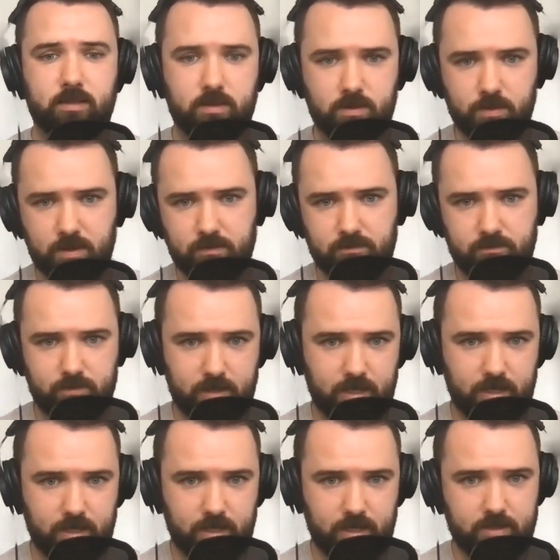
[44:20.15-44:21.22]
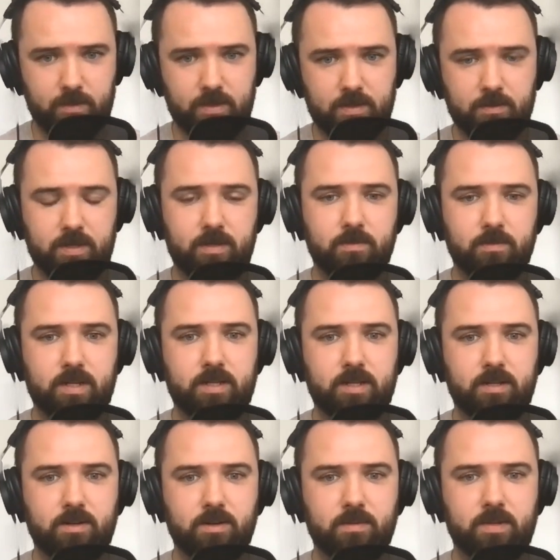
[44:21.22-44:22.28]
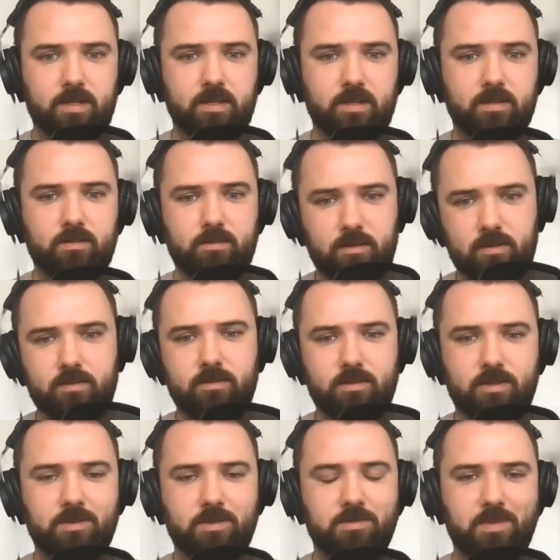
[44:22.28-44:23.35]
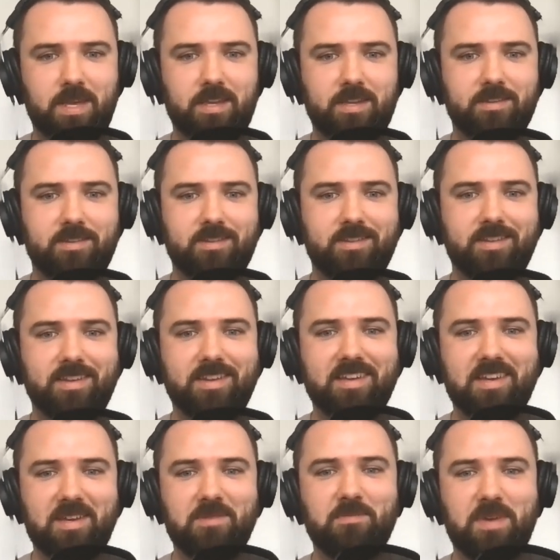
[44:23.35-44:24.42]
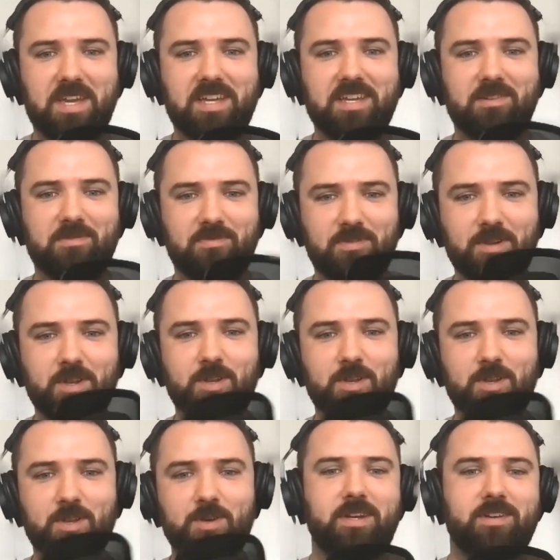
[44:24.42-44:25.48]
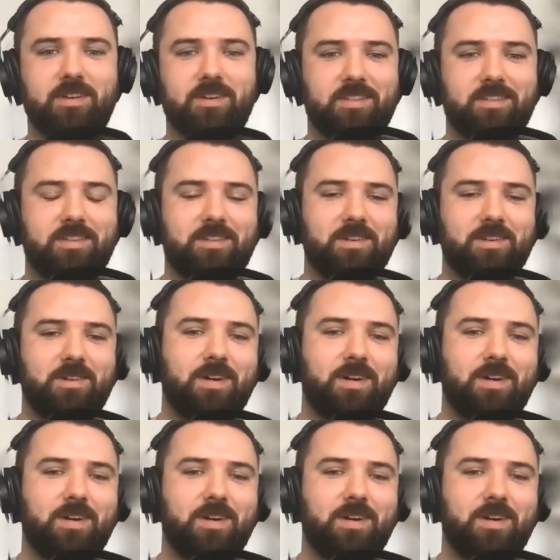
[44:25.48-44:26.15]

So we have Tesla and Airbnb and Big Deal or No Big Deal, just to make it a full loop here on the show.